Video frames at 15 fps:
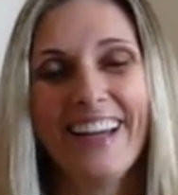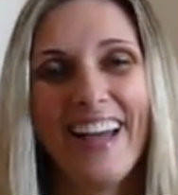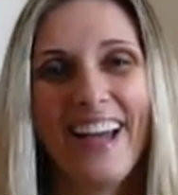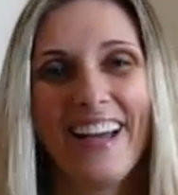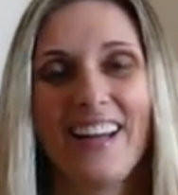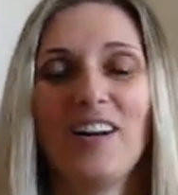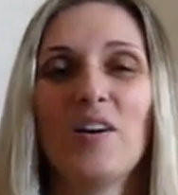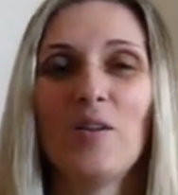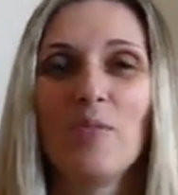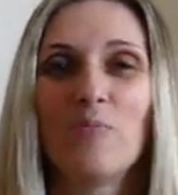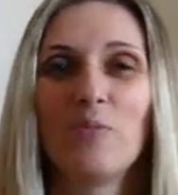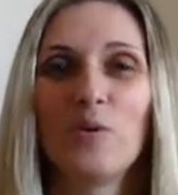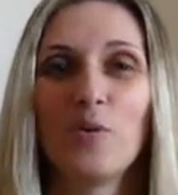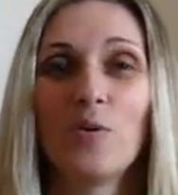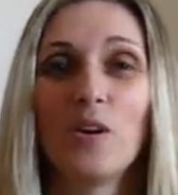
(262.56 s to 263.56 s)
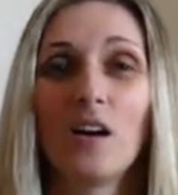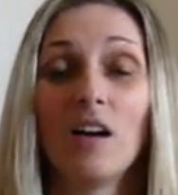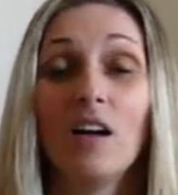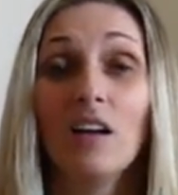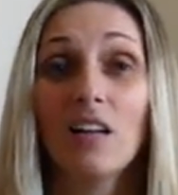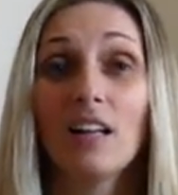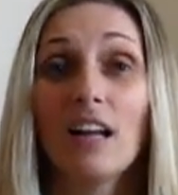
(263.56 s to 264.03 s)
And hope you are
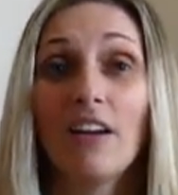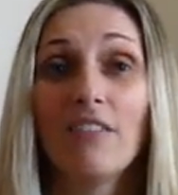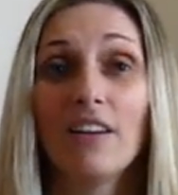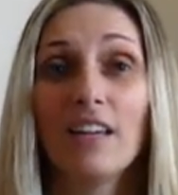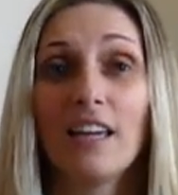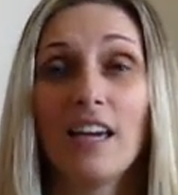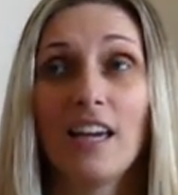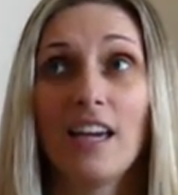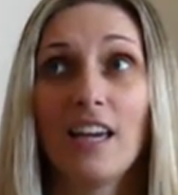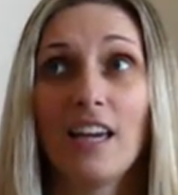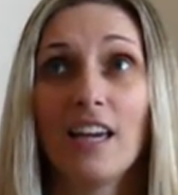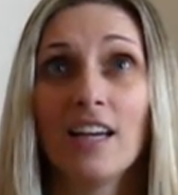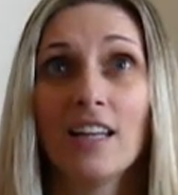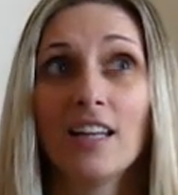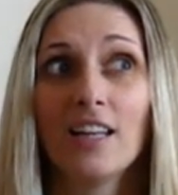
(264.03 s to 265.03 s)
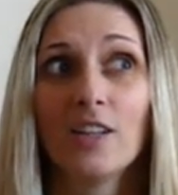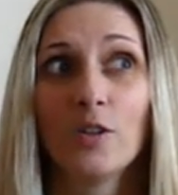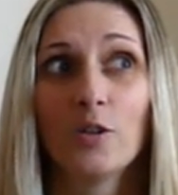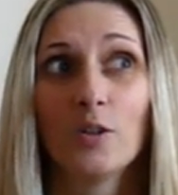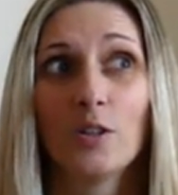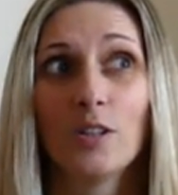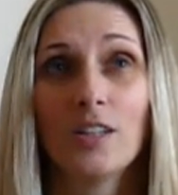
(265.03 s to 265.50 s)
all having a
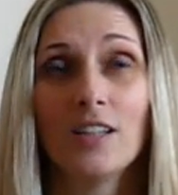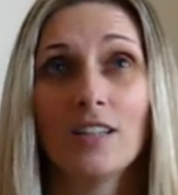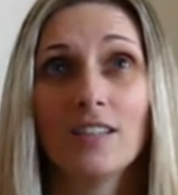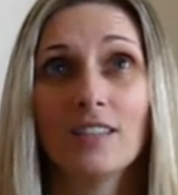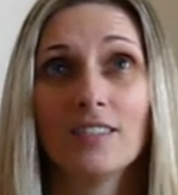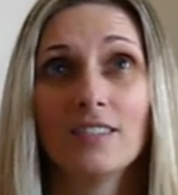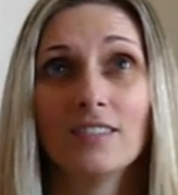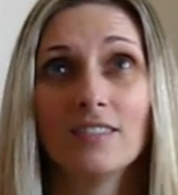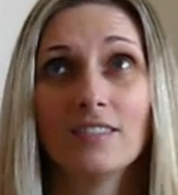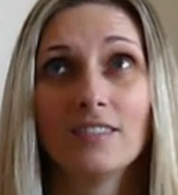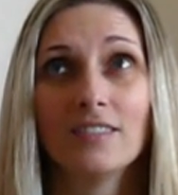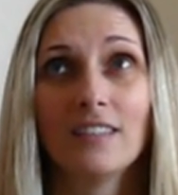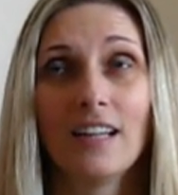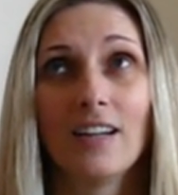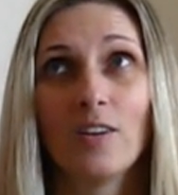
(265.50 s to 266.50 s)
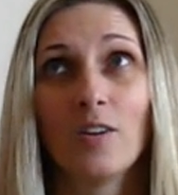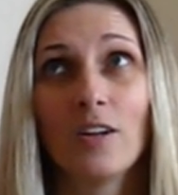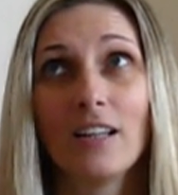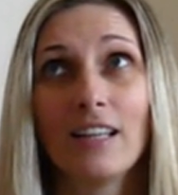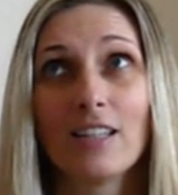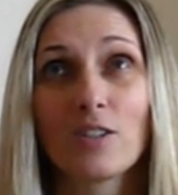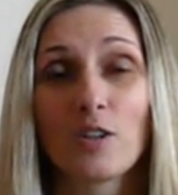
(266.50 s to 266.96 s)
good, or at
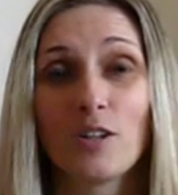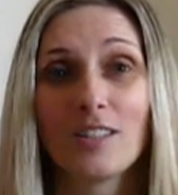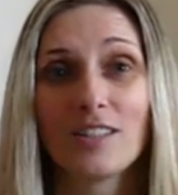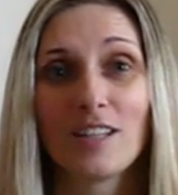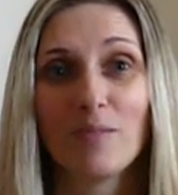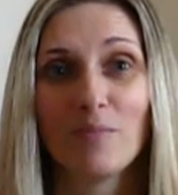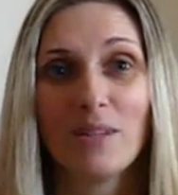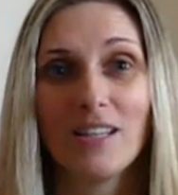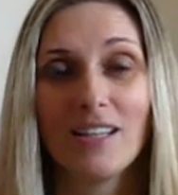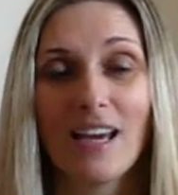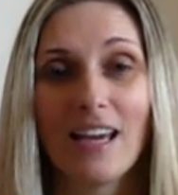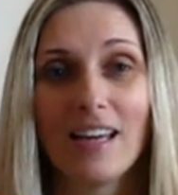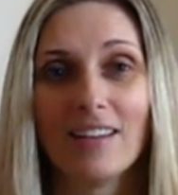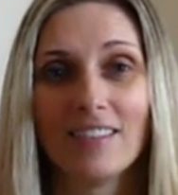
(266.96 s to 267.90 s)
least good as can be day.